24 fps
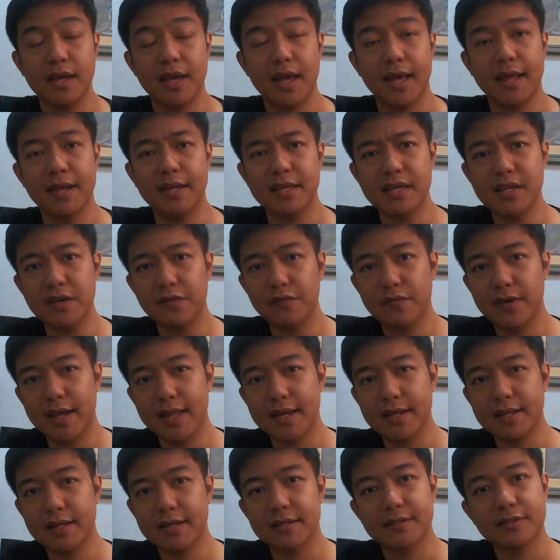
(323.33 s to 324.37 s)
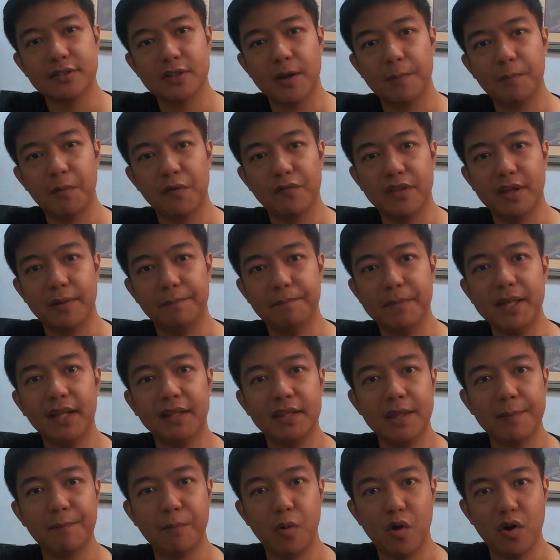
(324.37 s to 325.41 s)
and even some of the bill
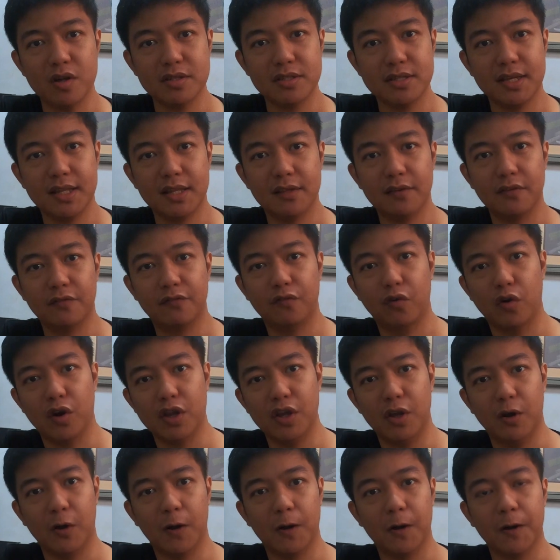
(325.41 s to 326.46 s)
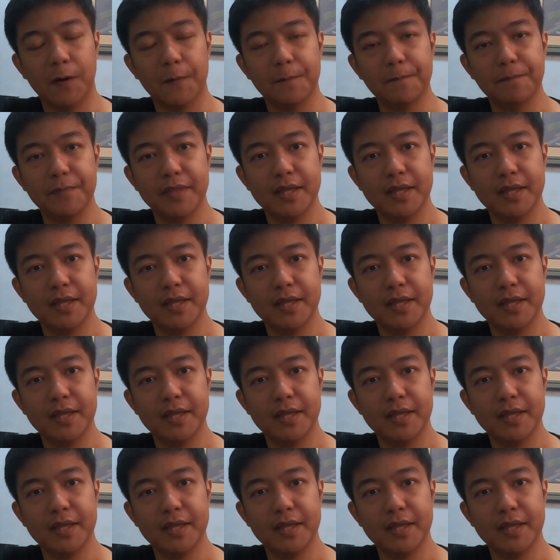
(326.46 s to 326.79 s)
deposit for your,